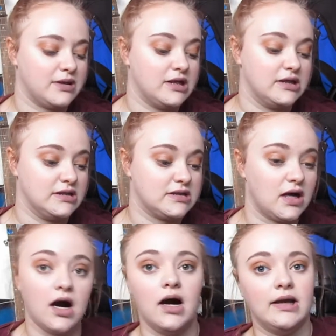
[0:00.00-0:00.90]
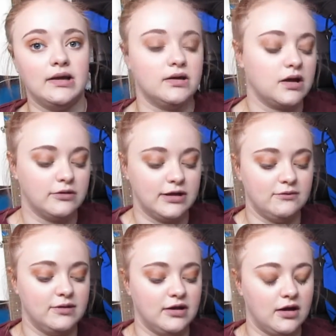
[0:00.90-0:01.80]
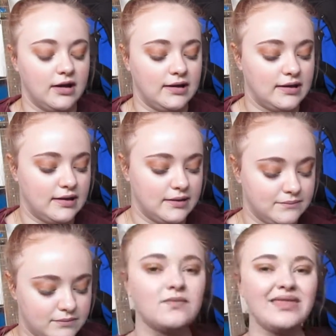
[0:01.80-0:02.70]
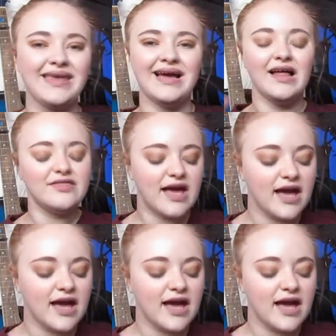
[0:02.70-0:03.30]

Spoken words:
because I currently really like it. And